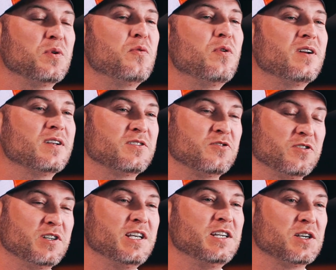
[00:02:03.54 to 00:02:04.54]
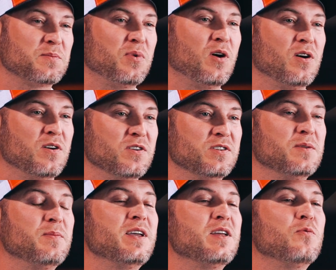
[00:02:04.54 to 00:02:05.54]
we wanted a strategic partner,
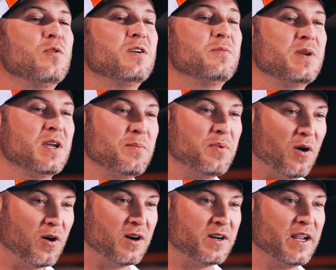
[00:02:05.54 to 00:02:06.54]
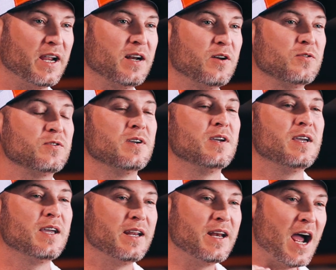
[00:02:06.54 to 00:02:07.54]
somebody that wanted to be a part of Dan-O's
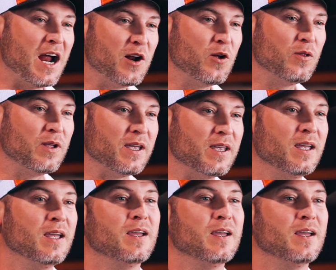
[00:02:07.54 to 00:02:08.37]
and not only